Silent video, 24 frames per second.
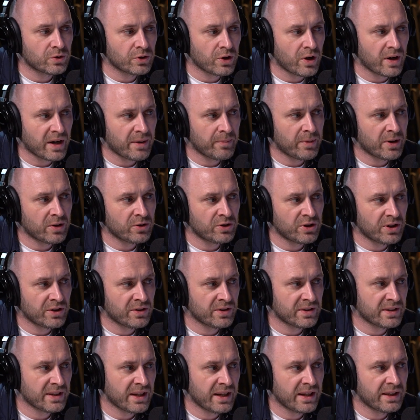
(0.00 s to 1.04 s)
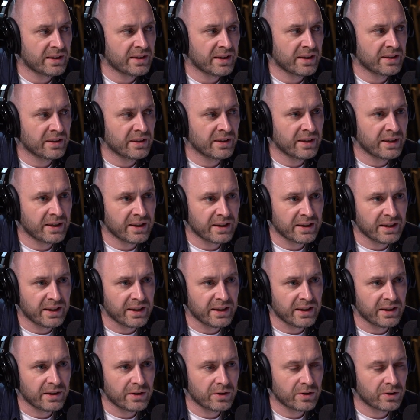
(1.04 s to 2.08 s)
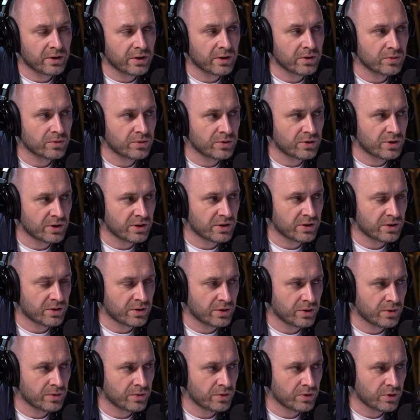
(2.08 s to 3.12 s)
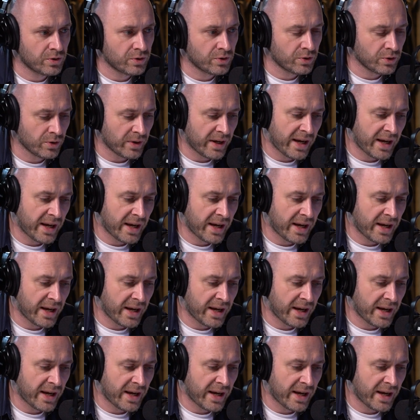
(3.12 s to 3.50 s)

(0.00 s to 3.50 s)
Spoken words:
talk about genocide analytically, just to